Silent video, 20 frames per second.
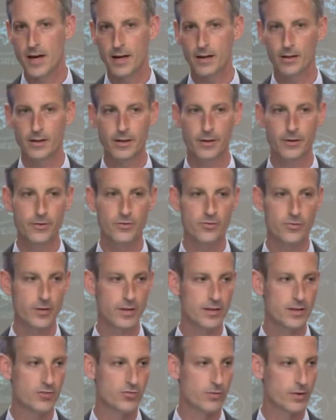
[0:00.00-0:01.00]
that clear
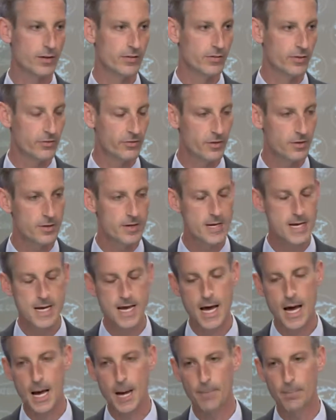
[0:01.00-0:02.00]
during the transition
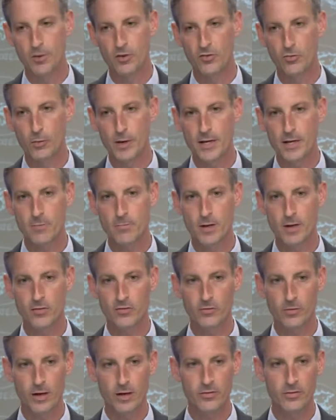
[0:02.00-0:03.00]
between
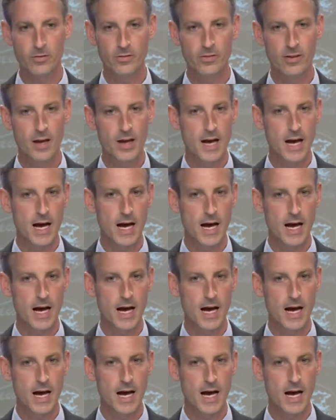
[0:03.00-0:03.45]
administrations,